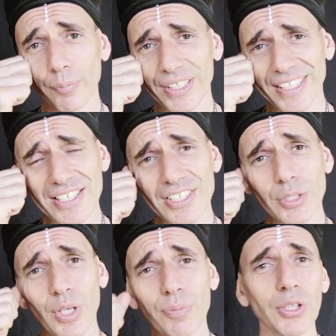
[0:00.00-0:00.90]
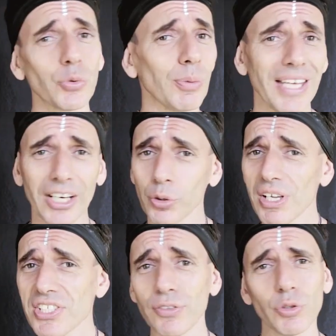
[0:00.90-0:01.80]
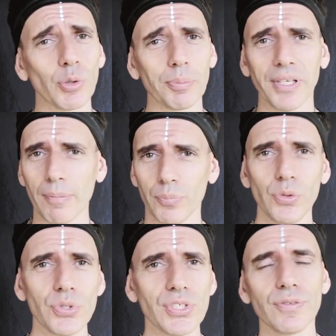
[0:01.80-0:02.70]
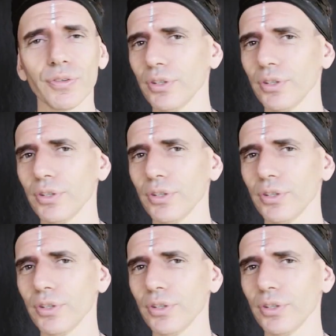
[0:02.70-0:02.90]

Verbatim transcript: be nasty with me, you will be aggressive, you will be abusive.